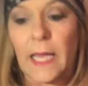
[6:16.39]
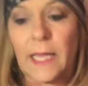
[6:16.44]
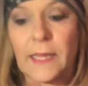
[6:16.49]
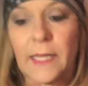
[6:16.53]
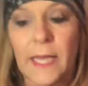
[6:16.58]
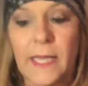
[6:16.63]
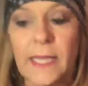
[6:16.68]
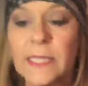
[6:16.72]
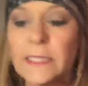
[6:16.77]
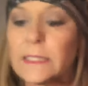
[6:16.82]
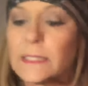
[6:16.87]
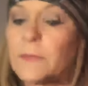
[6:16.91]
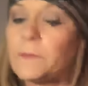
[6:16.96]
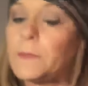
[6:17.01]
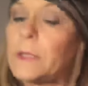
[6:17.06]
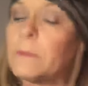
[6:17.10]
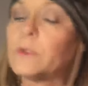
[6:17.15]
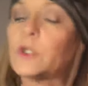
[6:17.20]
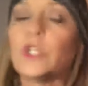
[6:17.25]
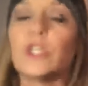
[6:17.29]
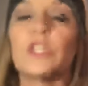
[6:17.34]
I guess some
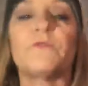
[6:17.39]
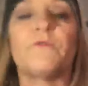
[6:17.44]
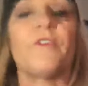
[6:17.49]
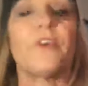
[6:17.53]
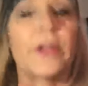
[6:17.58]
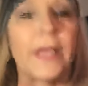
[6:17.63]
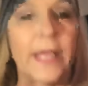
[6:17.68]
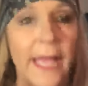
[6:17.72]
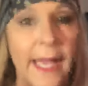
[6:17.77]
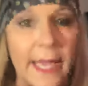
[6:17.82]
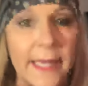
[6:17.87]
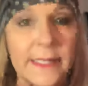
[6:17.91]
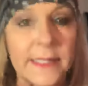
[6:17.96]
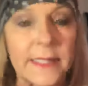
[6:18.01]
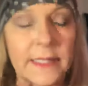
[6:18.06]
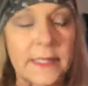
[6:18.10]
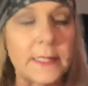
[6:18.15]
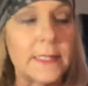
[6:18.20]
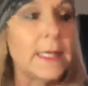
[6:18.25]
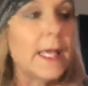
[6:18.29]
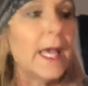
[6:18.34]
people just
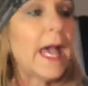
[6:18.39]
forget